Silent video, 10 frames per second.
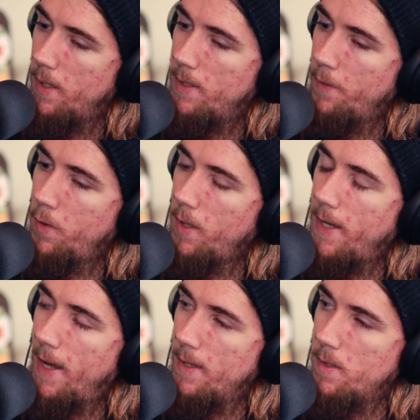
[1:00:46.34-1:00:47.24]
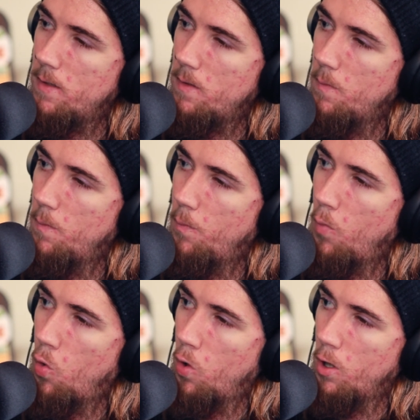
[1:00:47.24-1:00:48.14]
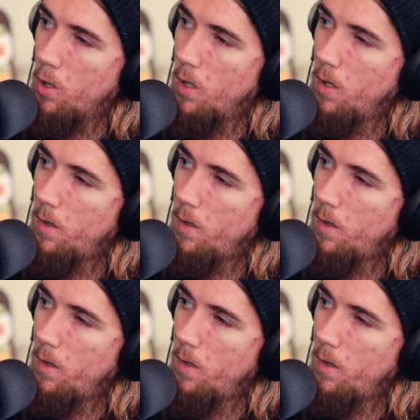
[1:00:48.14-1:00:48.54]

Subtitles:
it definitely has more